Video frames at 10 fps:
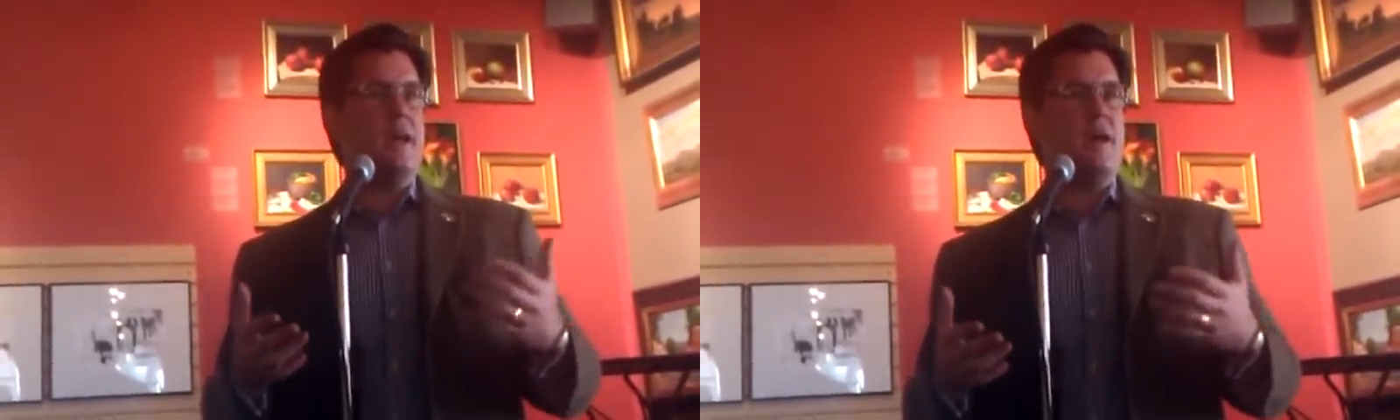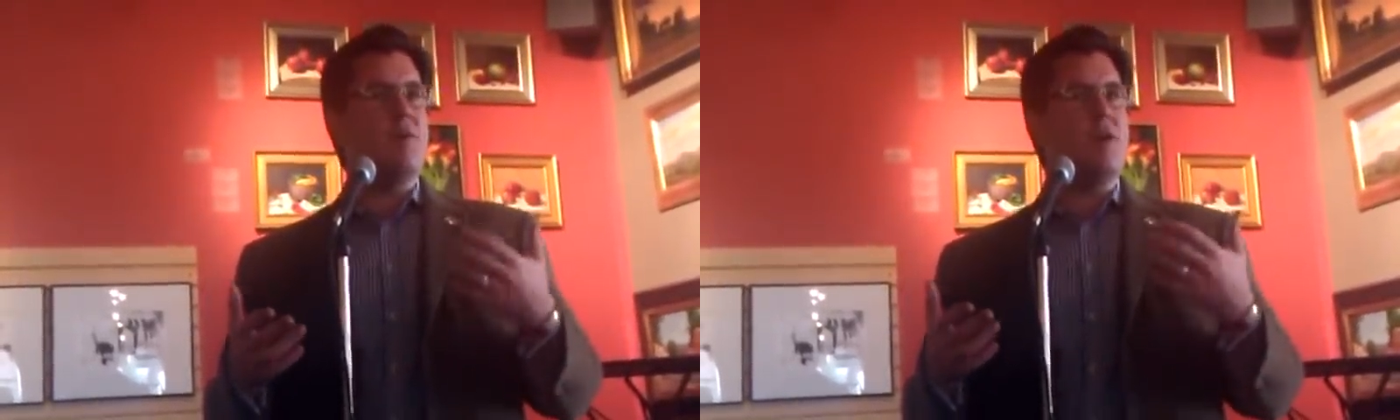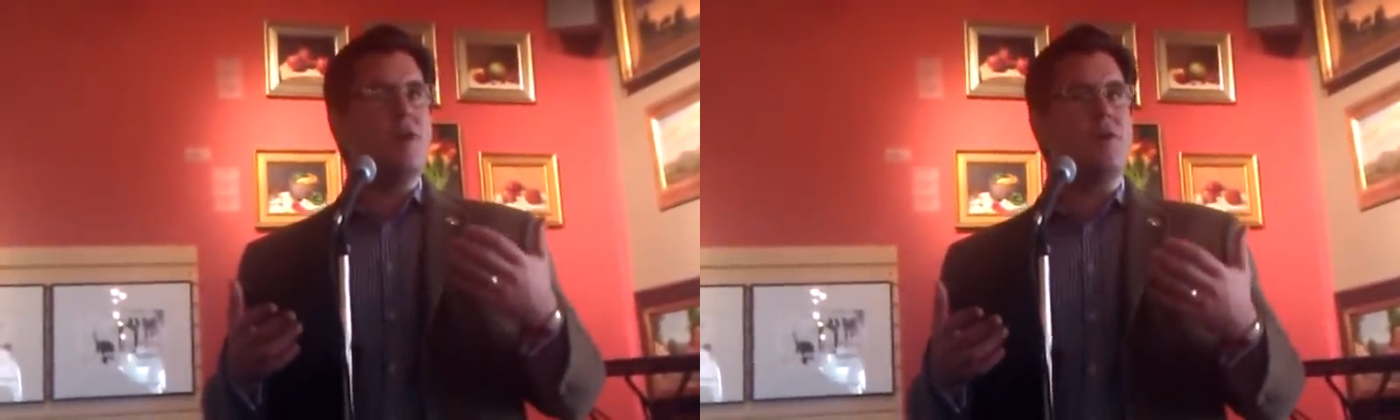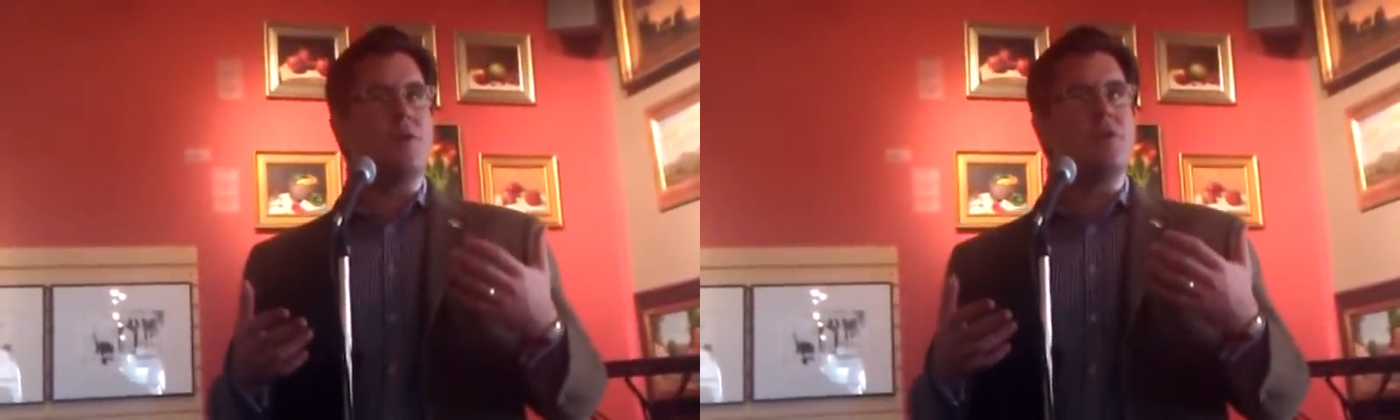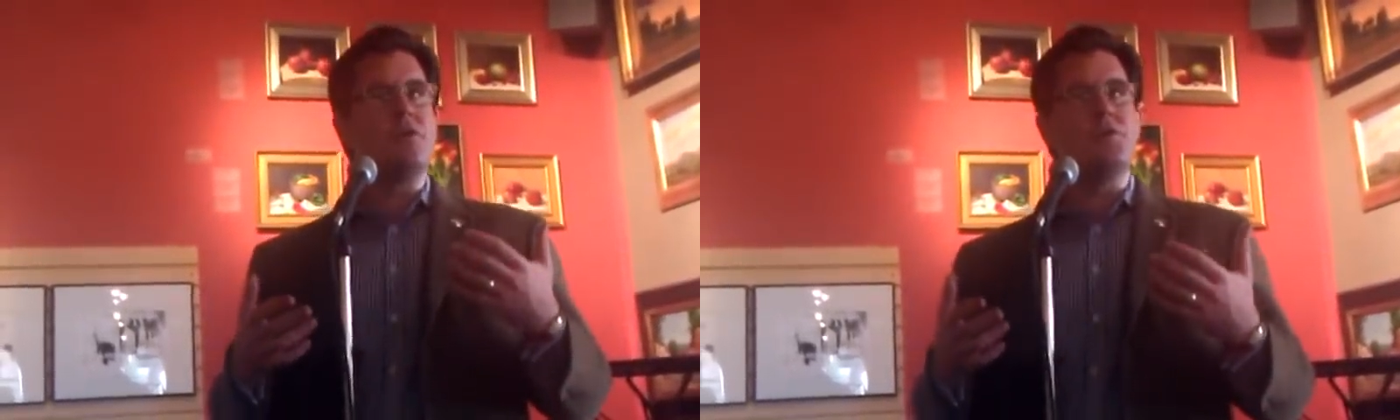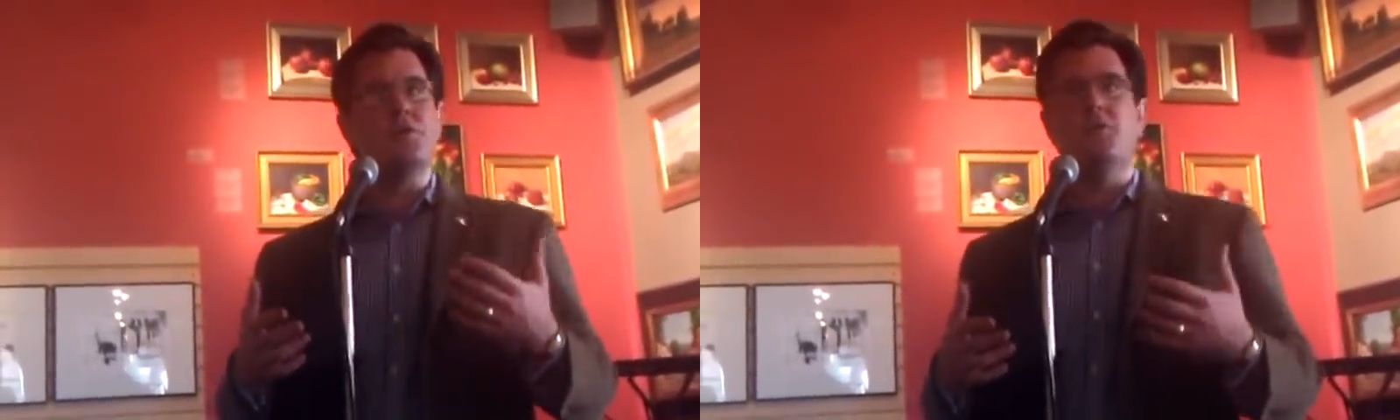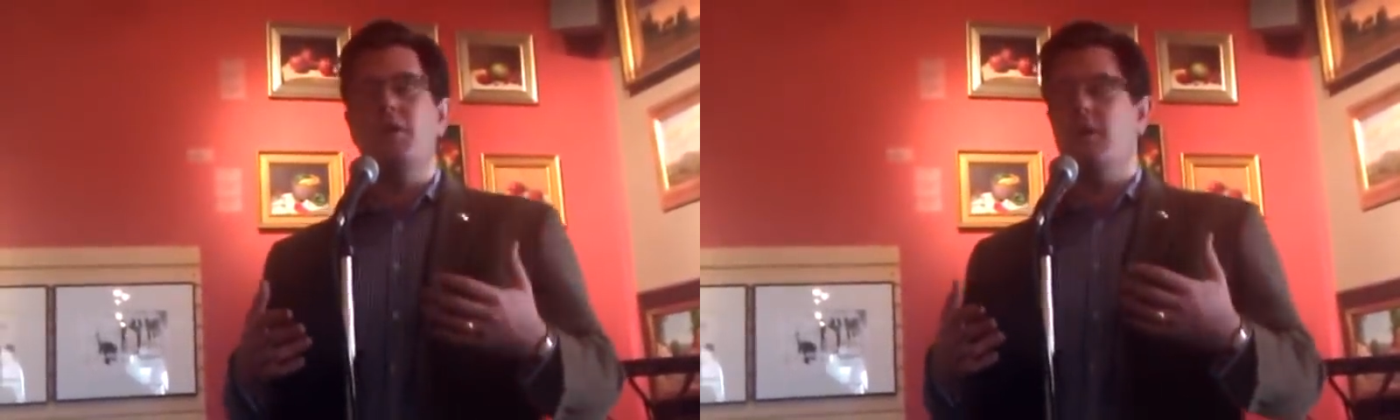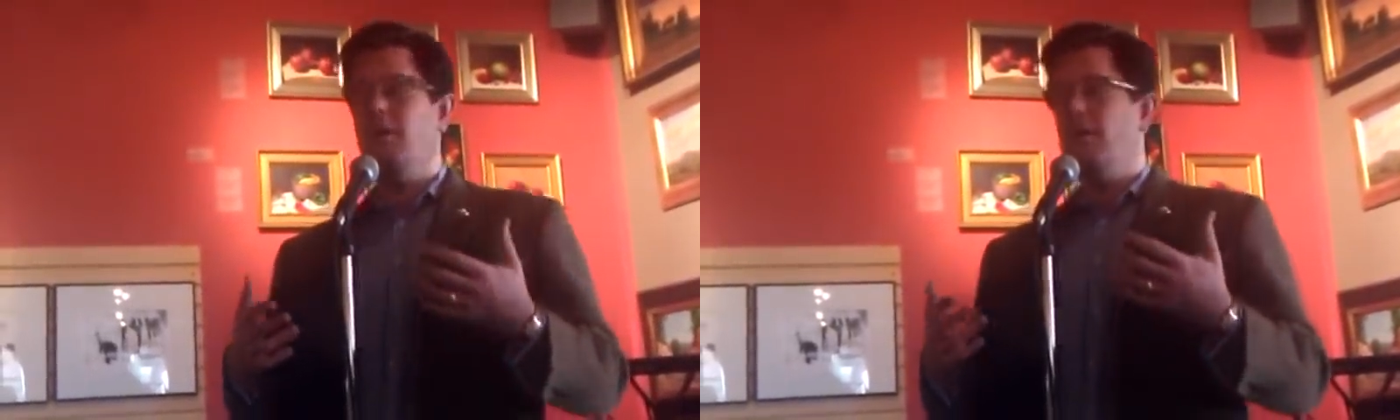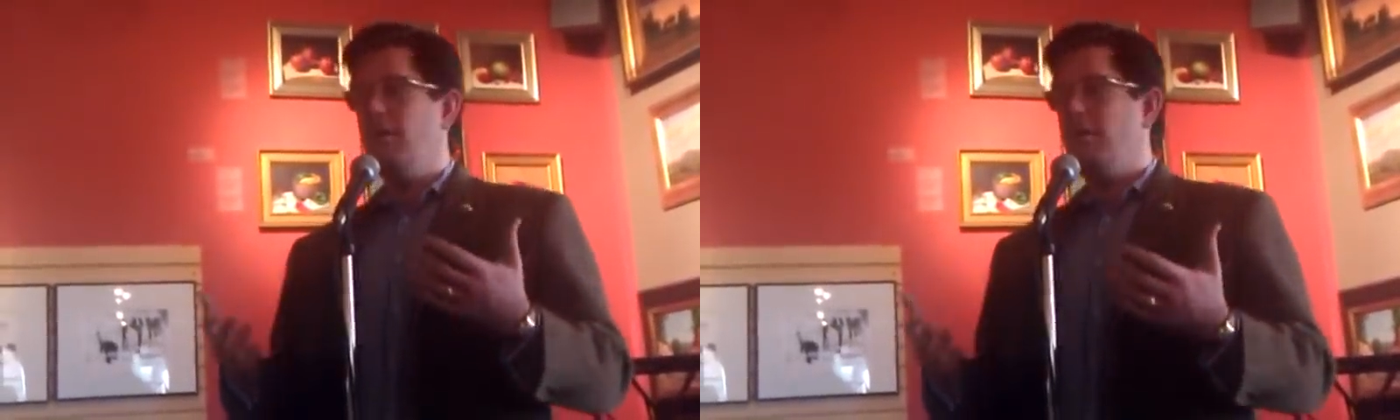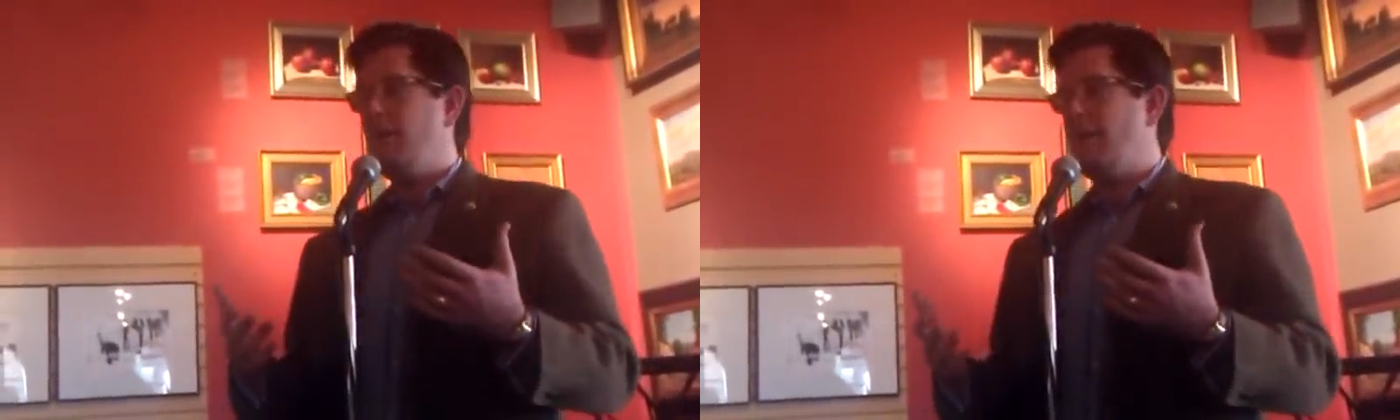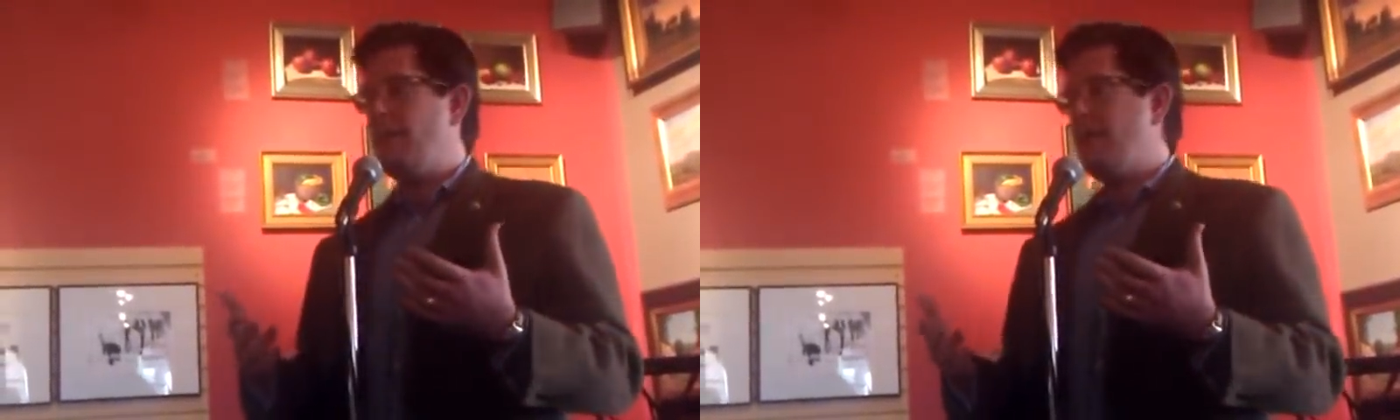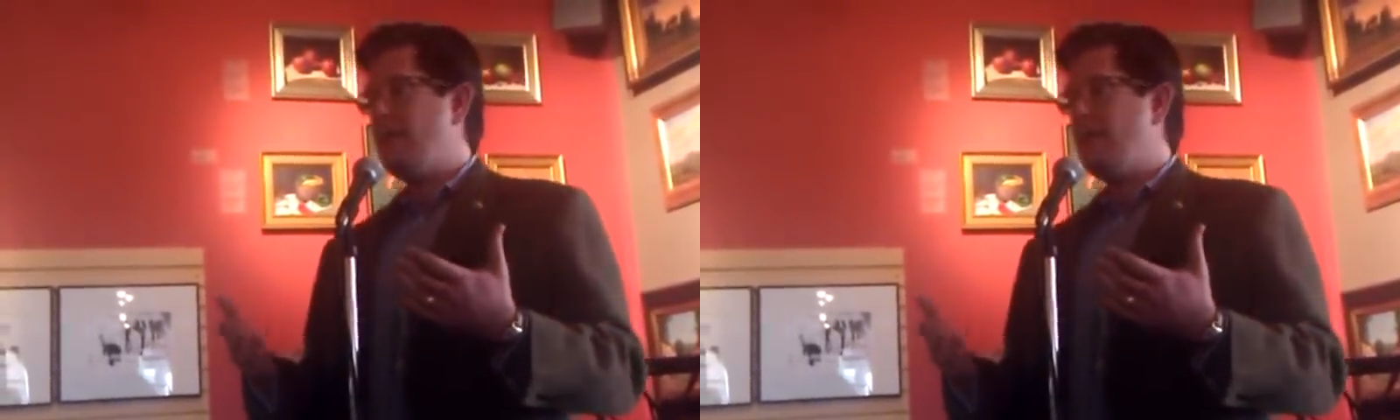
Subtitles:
I want her to make the